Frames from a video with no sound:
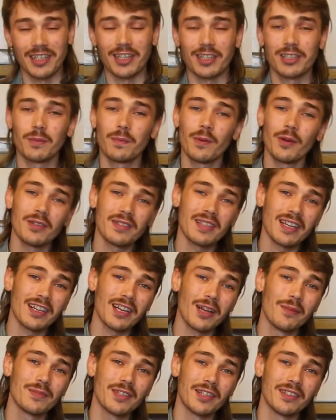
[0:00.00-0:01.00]
and I suppose
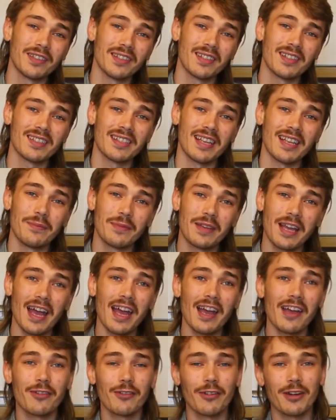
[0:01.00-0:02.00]
that comes under the same
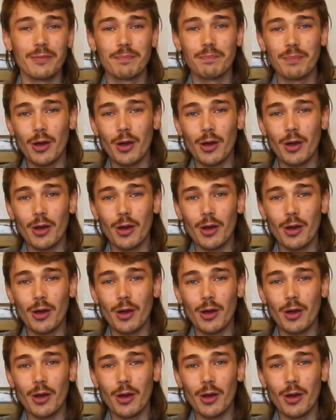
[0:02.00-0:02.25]
category.